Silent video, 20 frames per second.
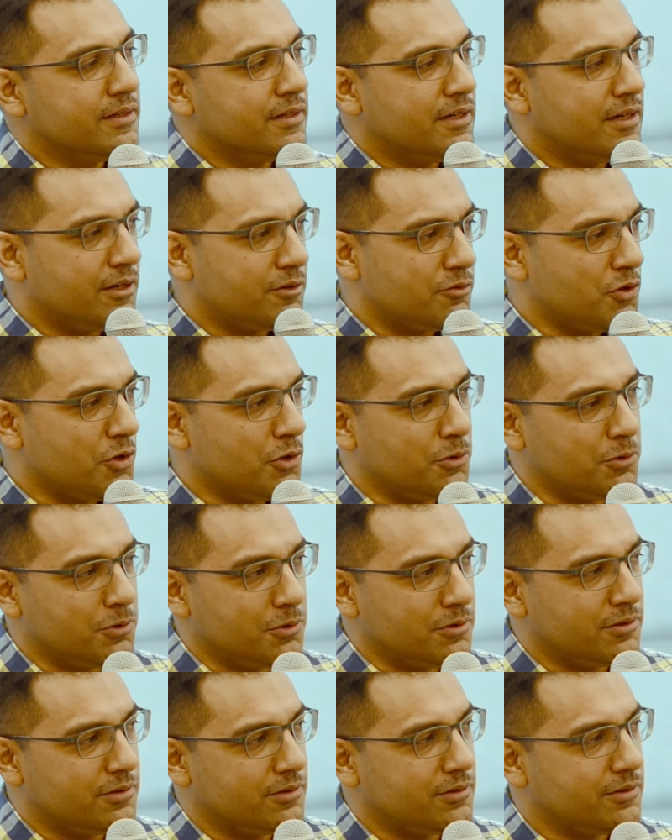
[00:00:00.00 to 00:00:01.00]
Our
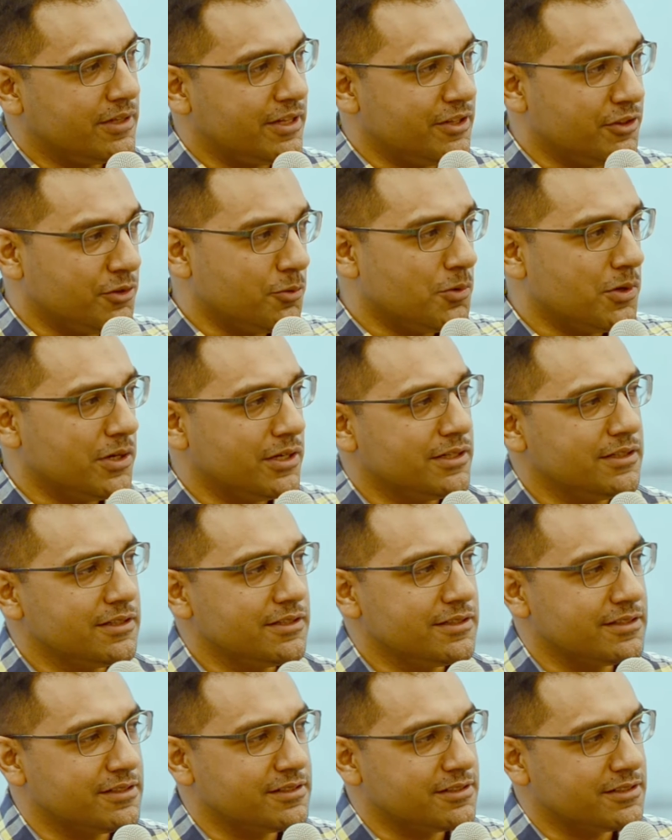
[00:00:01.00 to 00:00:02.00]
role in the
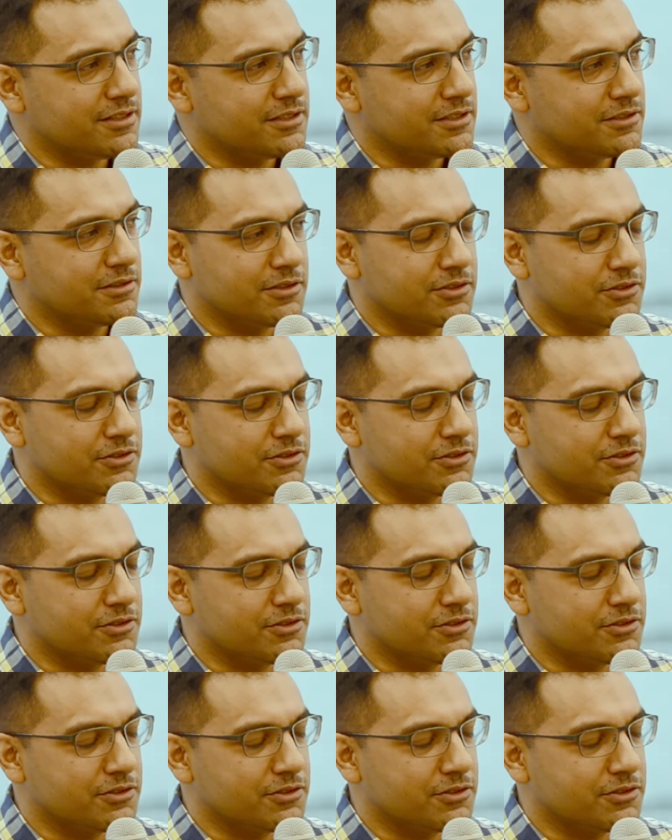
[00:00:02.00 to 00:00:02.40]
world is to